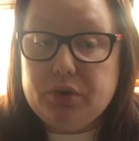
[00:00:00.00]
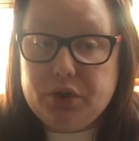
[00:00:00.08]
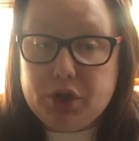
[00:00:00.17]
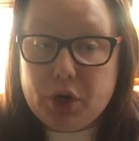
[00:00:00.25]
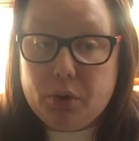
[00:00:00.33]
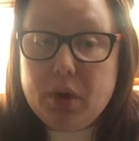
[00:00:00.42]

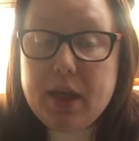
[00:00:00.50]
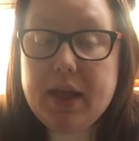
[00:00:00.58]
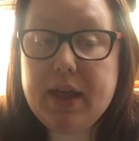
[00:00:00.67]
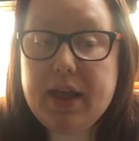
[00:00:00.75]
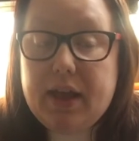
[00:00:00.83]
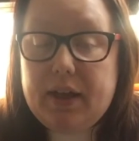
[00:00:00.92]
you know,
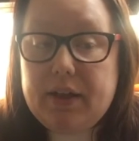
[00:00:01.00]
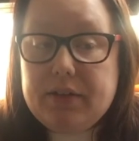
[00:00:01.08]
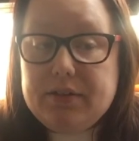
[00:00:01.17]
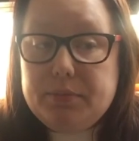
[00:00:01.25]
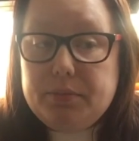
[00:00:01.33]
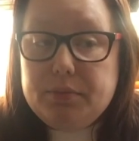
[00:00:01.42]

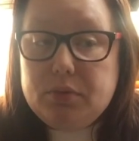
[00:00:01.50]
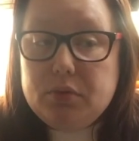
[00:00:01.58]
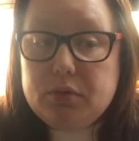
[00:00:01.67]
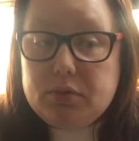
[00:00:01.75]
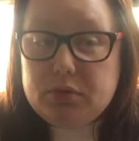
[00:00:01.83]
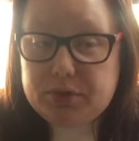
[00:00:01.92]

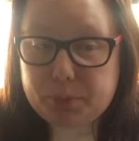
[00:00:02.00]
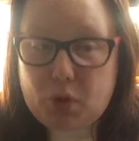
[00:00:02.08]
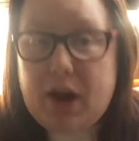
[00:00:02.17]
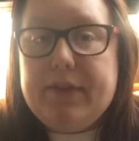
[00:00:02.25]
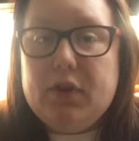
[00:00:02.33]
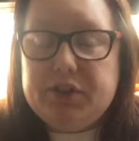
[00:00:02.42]

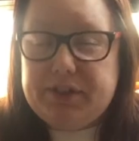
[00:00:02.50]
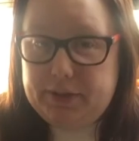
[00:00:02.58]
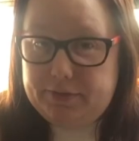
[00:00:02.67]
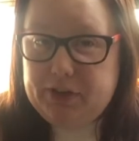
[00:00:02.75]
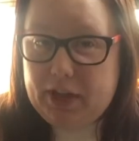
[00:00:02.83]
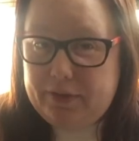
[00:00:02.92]
deprive
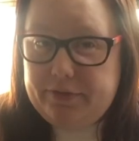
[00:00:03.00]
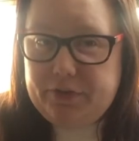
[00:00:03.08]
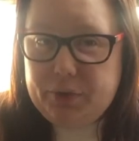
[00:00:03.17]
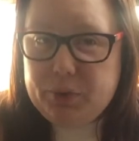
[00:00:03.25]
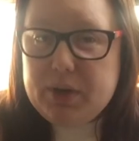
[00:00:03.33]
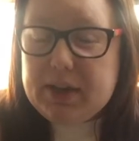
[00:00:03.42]
ourselves of
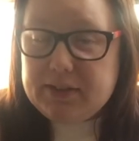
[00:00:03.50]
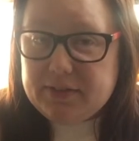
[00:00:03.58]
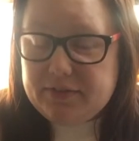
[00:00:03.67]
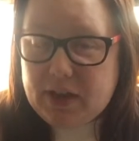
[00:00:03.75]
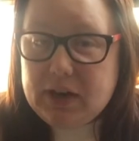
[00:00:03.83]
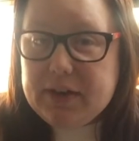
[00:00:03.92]
food is
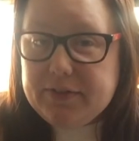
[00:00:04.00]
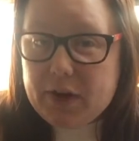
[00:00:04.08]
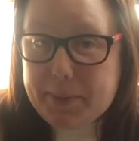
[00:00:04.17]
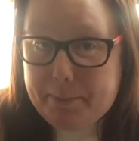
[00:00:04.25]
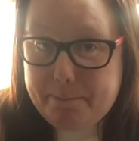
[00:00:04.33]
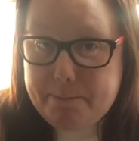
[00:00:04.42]
a very
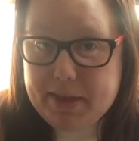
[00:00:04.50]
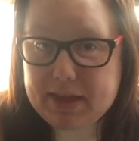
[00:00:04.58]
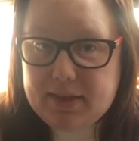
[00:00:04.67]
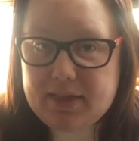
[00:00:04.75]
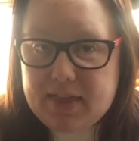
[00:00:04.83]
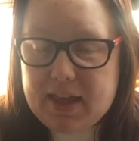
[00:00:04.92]
very
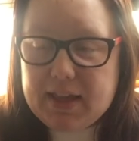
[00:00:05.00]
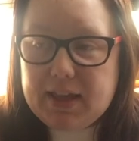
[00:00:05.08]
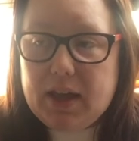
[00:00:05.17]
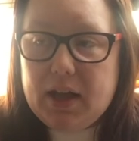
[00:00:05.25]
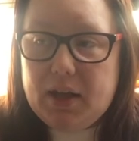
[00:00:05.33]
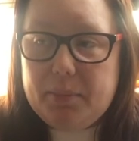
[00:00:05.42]
big
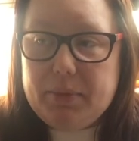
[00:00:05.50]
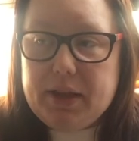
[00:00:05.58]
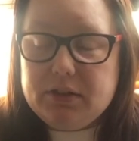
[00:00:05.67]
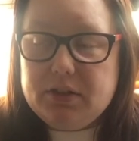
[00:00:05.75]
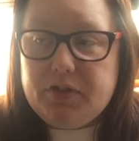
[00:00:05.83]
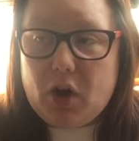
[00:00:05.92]
thing um,
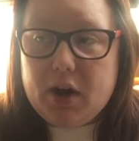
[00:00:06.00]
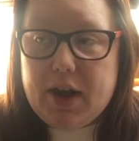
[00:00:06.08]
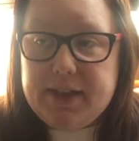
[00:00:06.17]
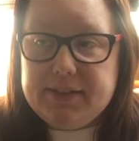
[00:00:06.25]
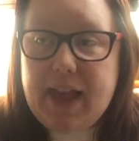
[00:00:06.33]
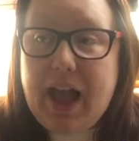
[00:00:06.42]
as far
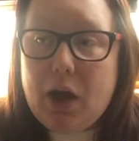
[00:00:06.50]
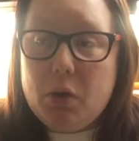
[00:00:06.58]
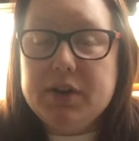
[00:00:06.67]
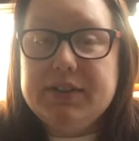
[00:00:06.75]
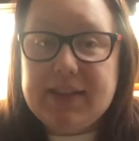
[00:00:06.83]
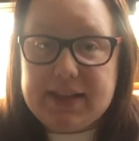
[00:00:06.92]
as how
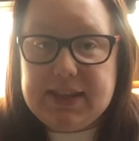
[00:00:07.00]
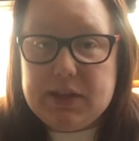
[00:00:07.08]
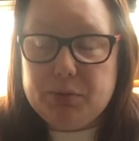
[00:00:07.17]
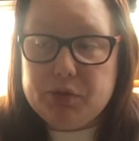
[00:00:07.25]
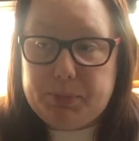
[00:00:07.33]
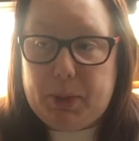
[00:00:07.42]
our psyche
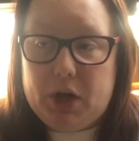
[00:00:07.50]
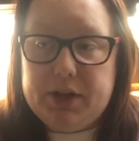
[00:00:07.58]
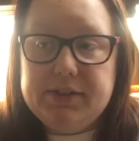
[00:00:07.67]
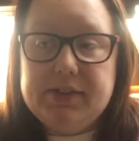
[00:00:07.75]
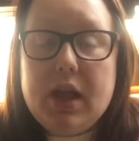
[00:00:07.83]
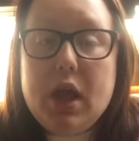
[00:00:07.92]

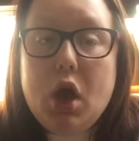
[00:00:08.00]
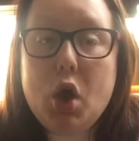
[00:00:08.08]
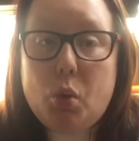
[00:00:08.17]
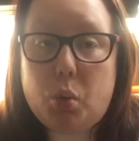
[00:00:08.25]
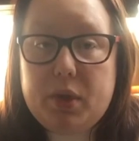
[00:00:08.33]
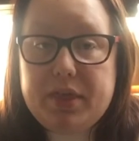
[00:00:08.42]
responds
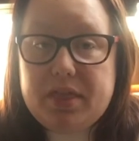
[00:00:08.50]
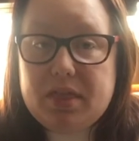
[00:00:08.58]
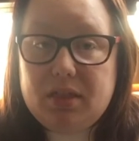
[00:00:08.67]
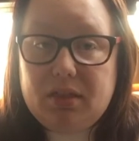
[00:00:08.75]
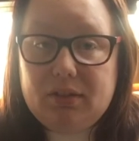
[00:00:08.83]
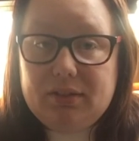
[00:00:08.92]

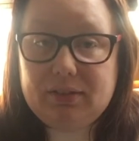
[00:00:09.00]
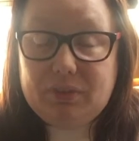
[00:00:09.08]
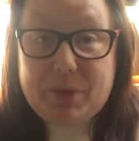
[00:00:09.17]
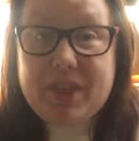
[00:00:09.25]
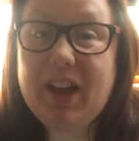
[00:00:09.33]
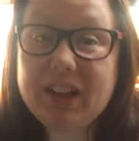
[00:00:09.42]
with
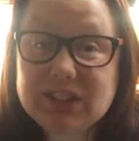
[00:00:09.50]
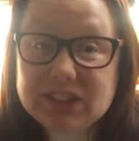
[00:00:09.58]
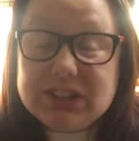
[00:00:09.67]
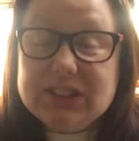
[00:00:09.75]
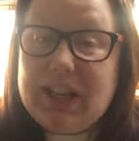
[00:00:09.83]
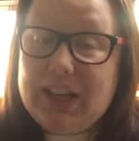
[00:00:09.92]
with
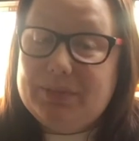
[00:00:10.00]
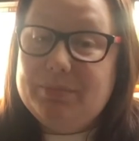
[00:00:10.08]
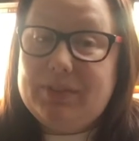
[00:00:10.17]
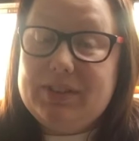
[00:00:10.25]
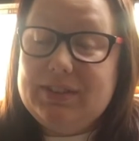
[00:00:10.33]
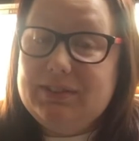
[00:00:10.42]
hunger
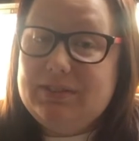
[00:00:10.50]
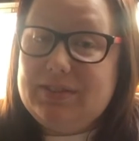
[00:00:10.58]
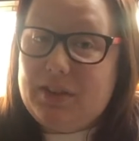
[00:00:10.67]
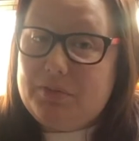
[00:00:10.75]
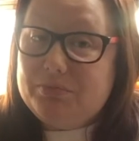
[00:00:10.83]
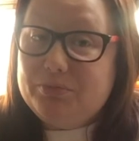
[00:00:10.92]
comes
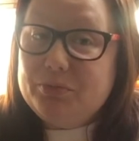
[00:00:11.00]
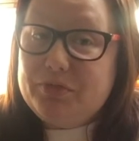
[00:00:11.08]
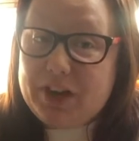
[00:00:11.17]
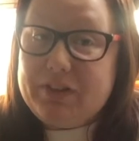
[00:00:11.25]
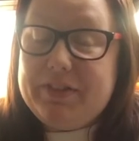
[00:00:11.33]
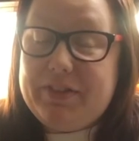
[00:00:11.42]
some
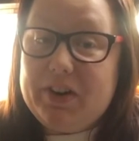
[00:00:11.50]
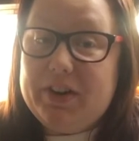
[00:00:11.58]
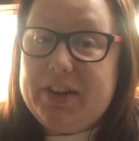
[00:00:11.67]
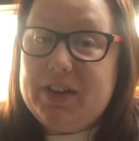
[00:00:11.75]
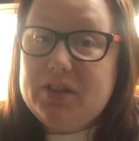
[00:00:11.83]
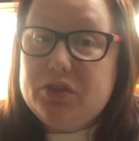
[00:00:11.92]
very
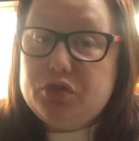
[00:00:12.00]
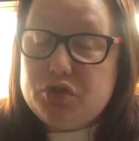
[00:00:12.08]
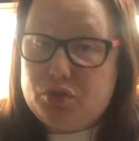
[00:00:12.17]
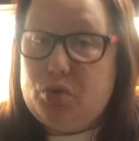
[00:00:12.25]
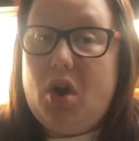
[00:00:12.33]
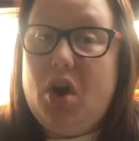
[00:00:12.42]
very
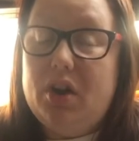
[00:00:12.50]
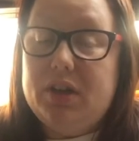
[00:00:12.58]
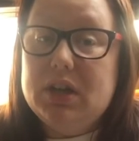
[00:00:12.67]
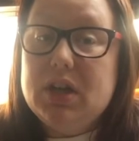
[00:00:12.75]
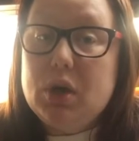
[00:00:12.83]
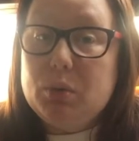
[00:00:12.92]

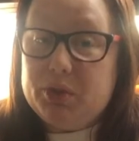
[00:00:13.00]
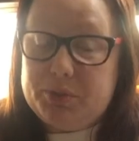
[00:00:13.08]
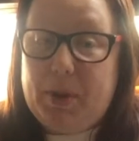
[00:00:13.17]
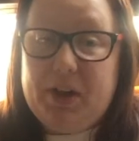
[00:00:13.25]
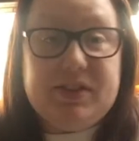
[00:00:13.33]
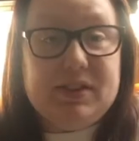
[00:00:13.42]
strong
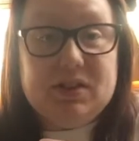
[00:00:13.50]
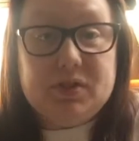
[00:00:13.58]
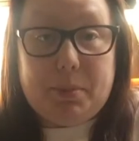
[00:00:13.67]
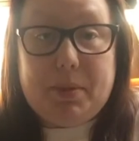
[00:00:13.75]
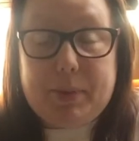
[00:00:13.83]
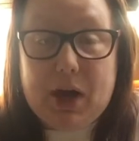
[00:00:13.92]
responses
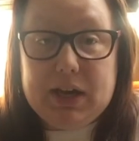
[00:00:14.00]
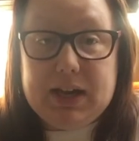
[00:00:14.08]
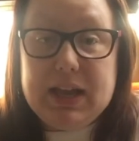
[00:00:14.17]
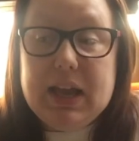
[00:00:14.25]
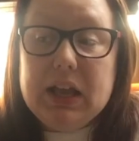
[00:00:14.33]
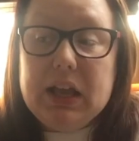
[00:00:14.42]
from the body